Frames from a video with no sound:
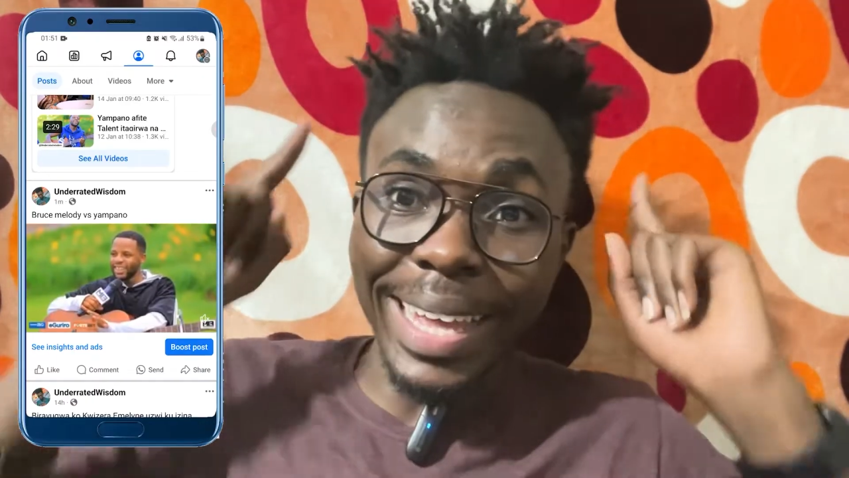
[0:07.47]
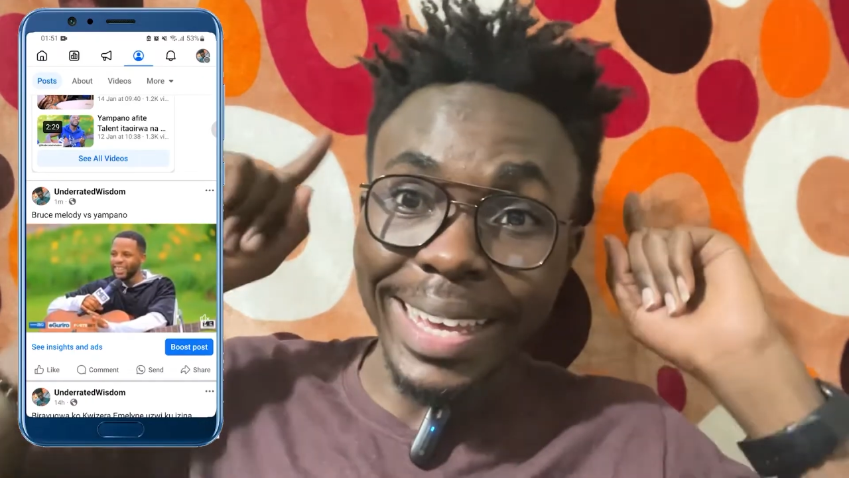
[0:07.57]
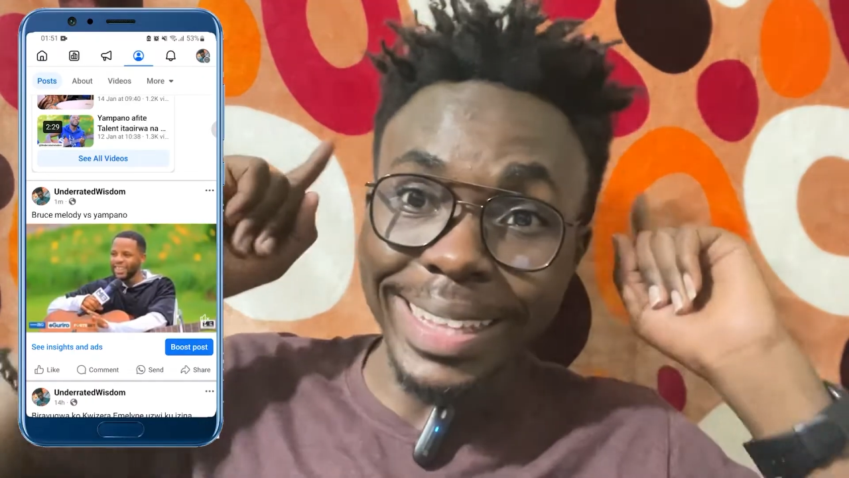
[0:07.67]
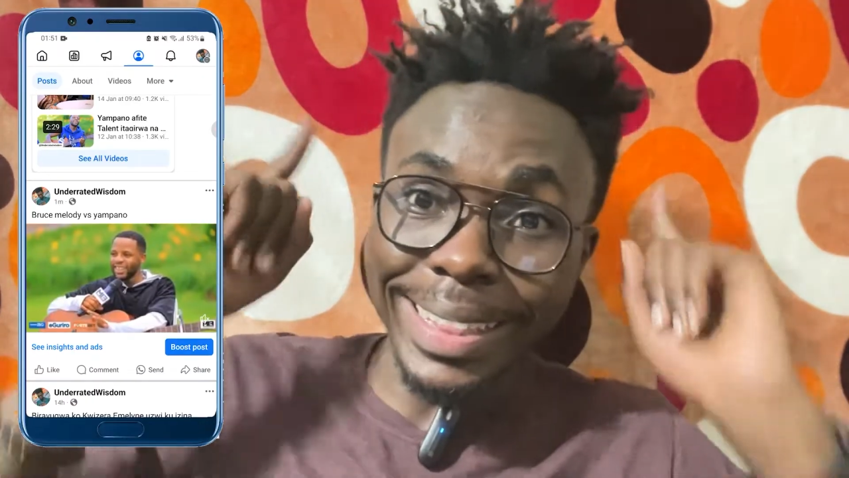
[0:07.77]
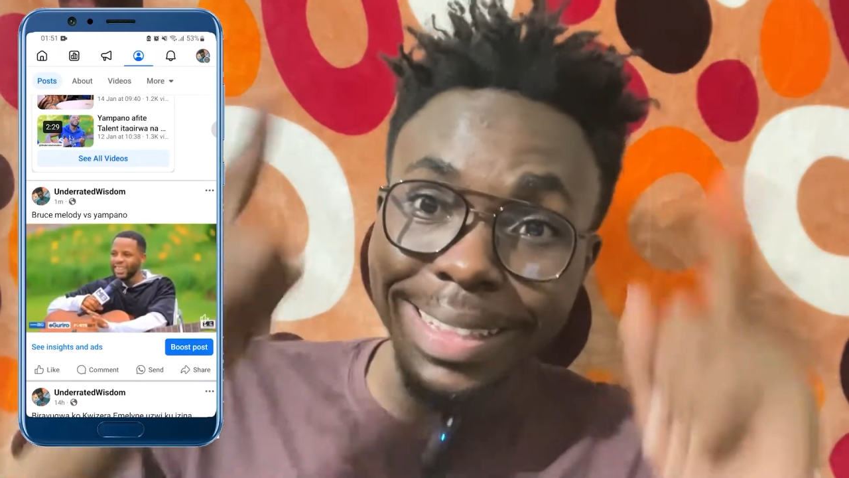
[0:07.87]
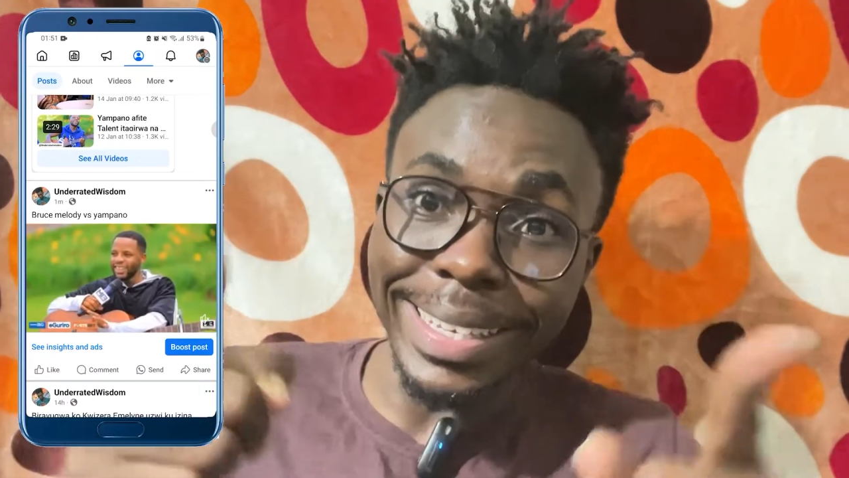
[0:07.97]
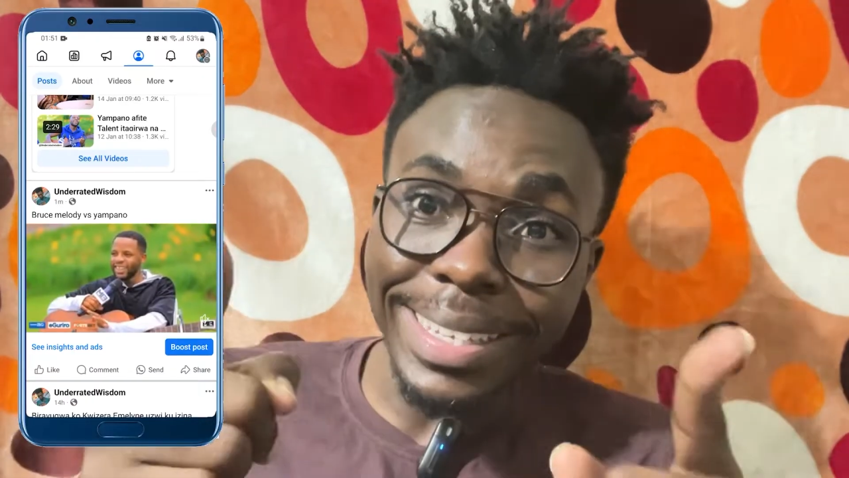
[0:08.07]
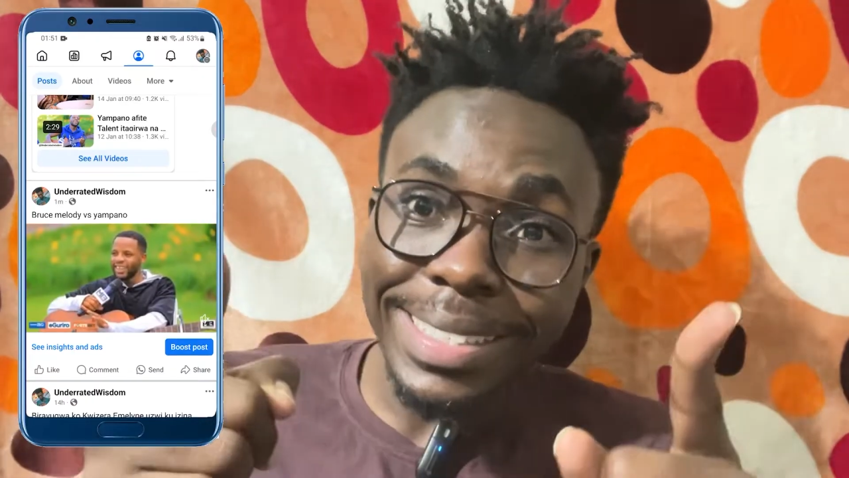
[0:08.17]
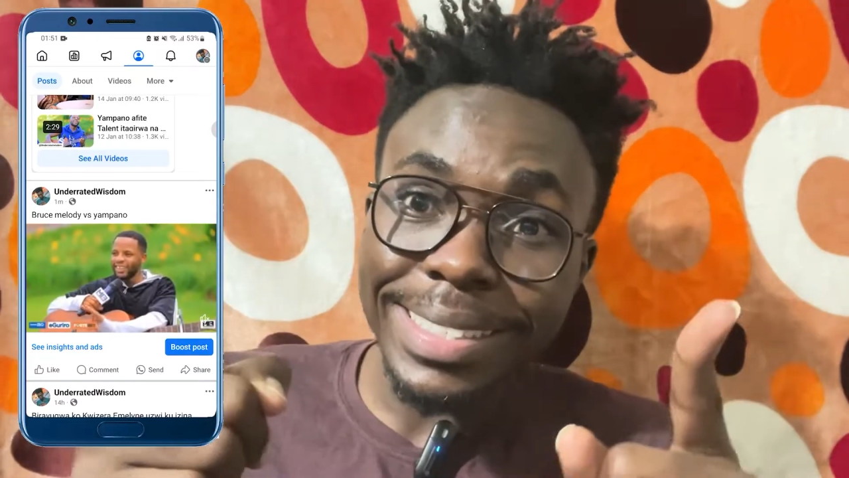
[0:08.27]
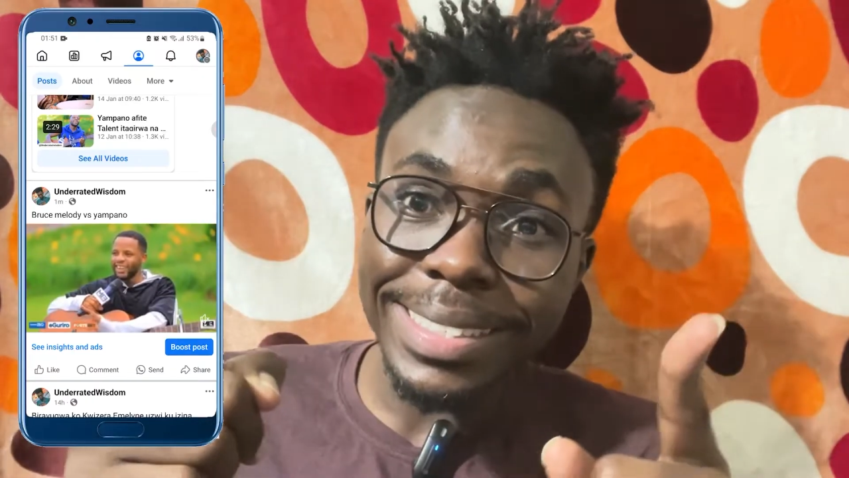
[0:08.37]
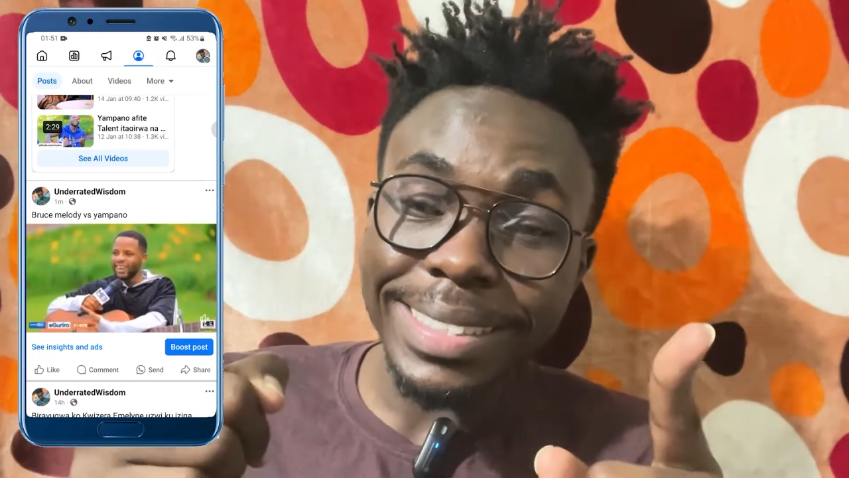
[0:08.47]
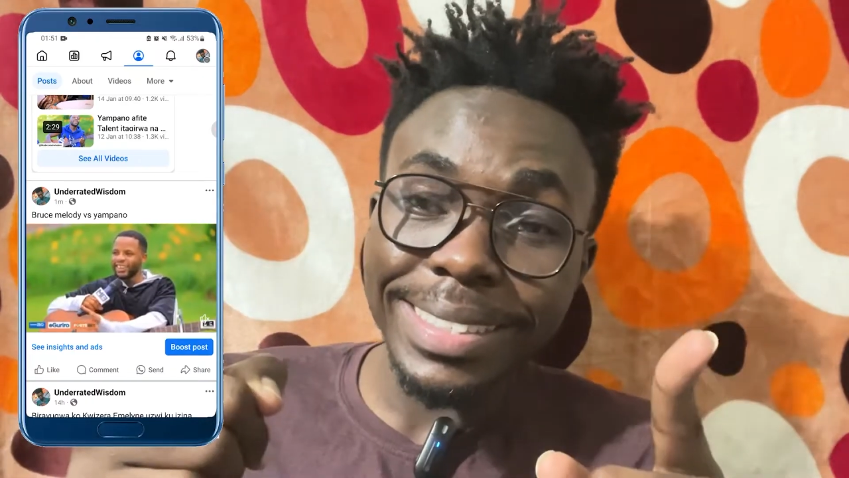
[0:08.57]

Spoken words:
like this?